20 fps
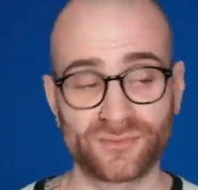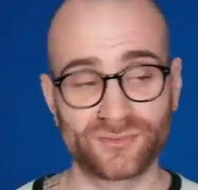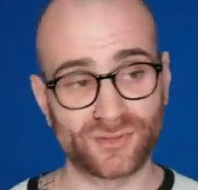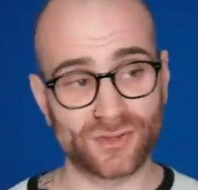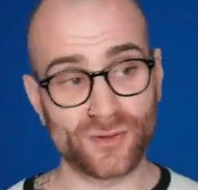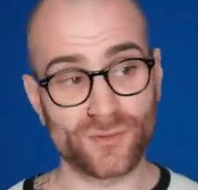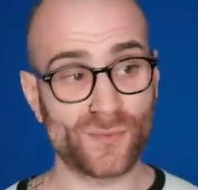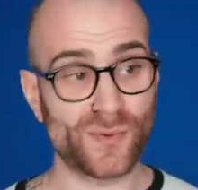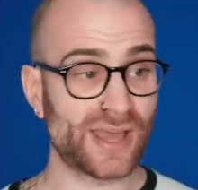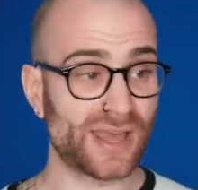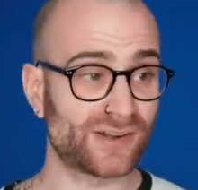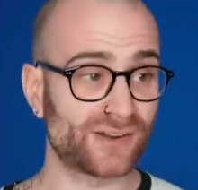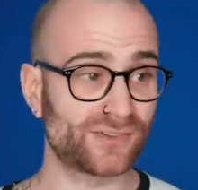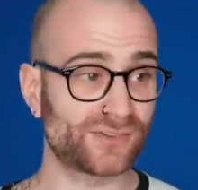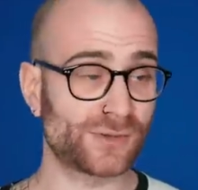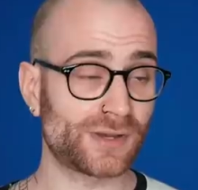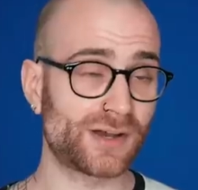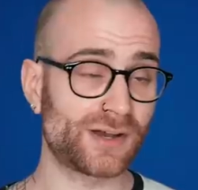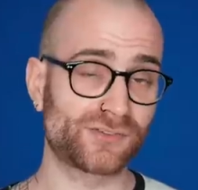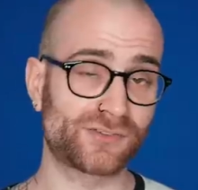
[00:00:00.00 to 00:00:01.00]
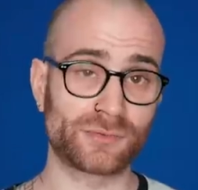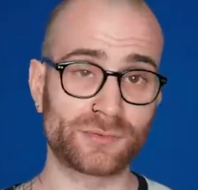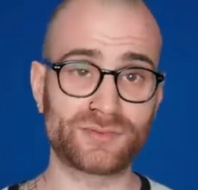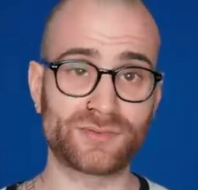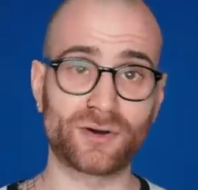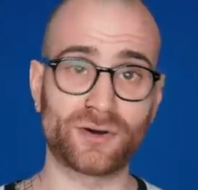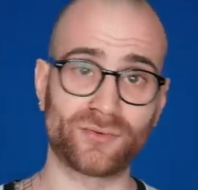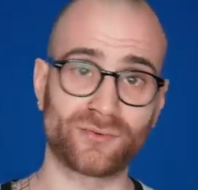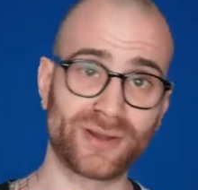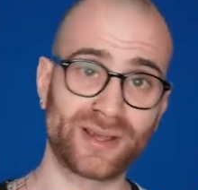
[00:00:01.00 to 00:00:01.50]
So winger as well. So we've
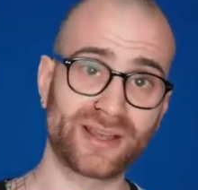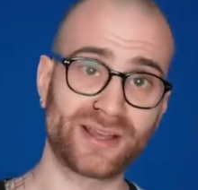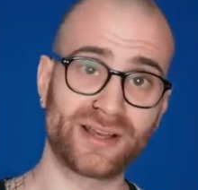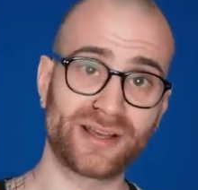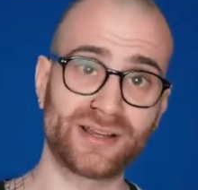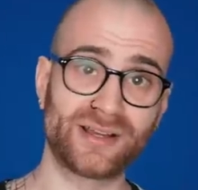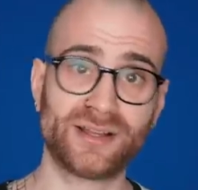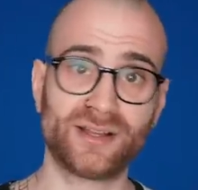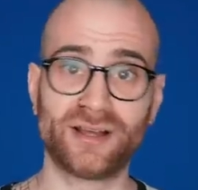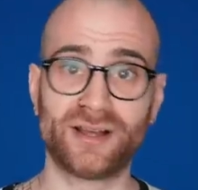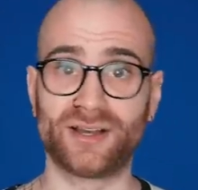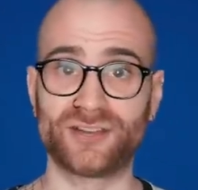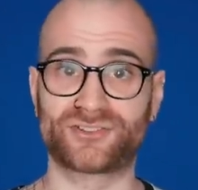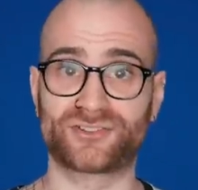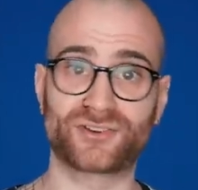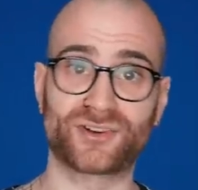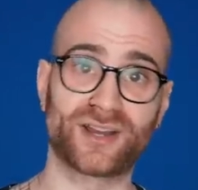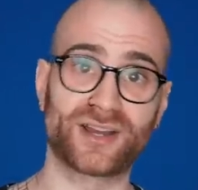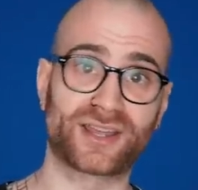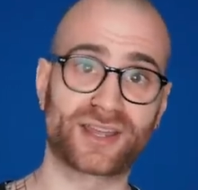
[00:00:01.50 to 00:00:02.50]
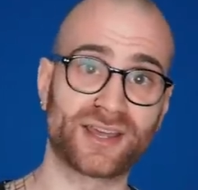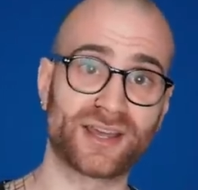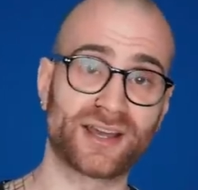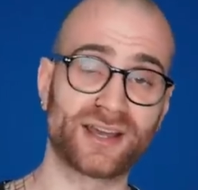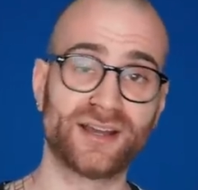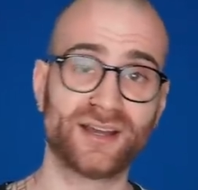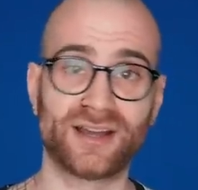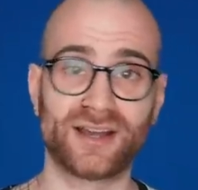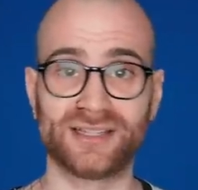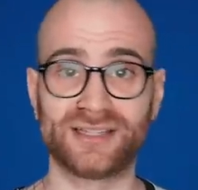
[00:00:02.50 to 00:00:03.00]
got a winger, a
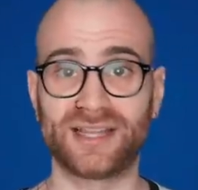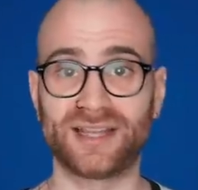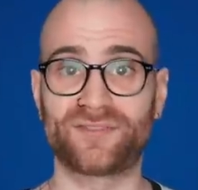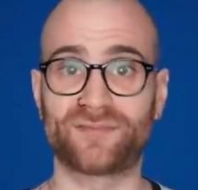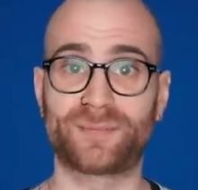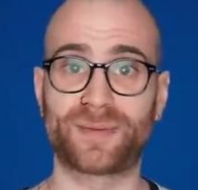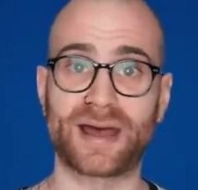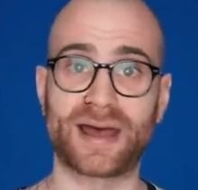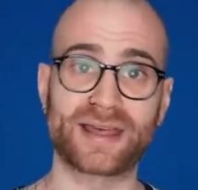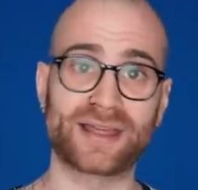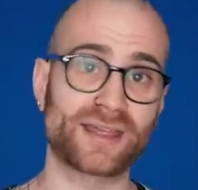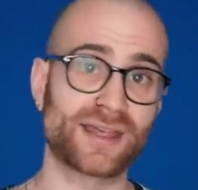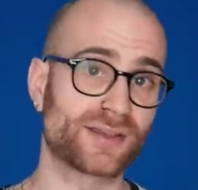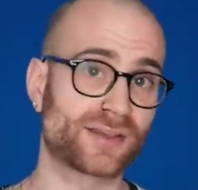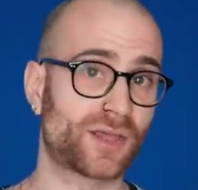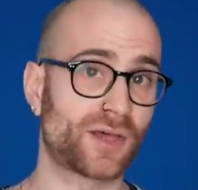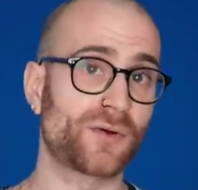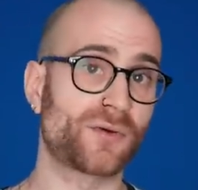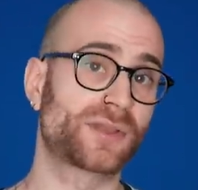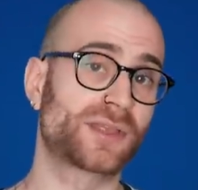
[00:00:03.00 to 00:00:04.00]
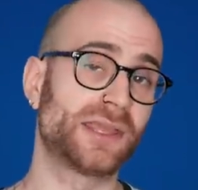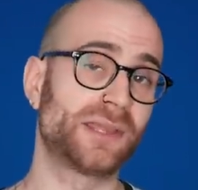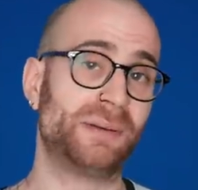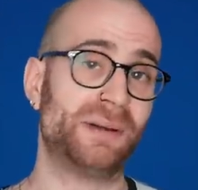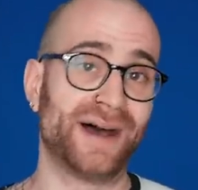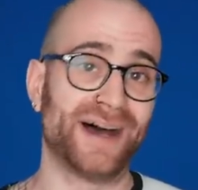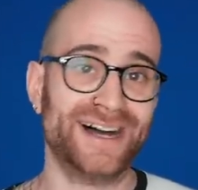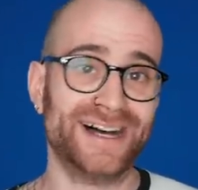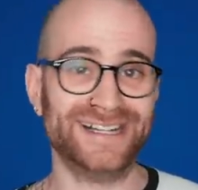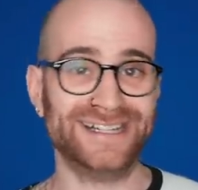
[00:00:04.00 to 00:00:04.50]
striker, a left back, a
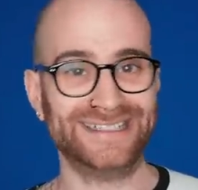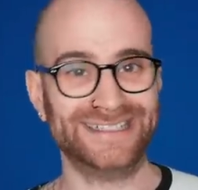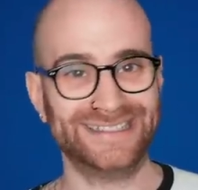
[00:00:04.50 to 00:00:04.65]
goalkeeper.